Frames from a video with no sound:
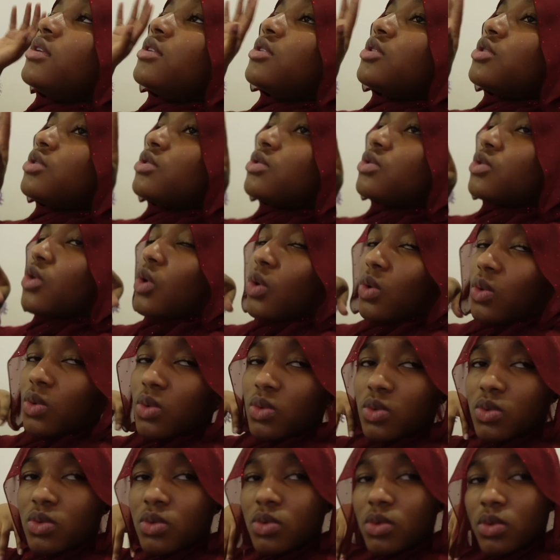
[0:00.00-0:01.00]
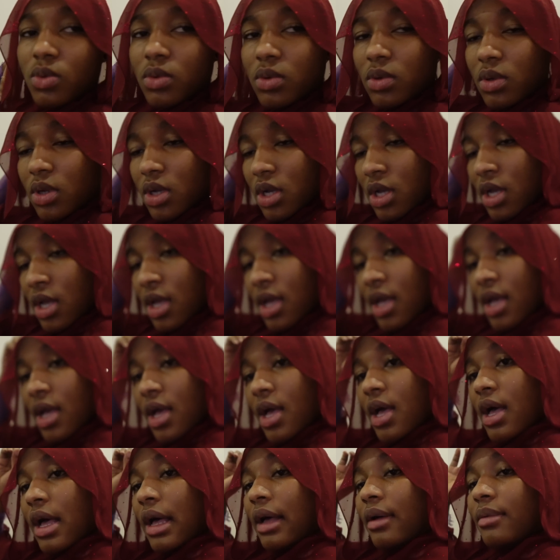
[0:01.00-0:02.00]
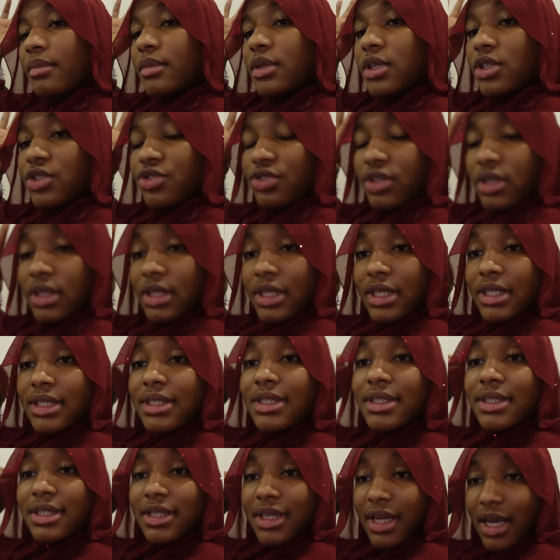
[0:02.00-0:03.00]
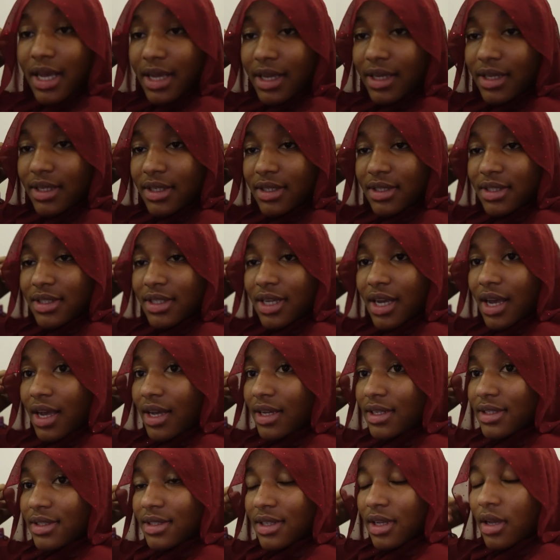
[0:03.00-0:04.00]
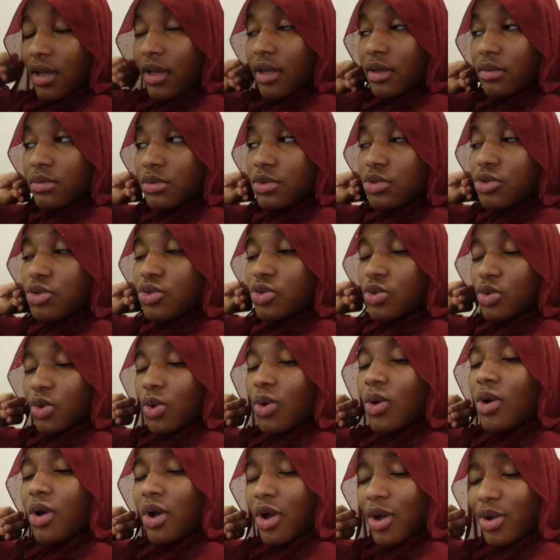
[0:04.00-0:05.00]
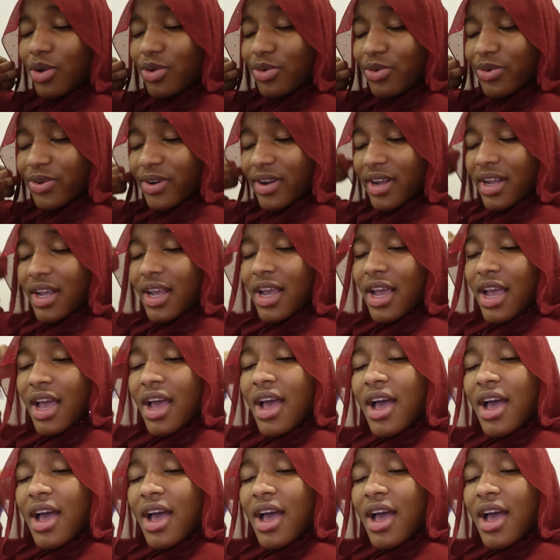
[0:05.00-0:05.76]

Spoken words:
So I'm literally dying, guys. I am so hungry.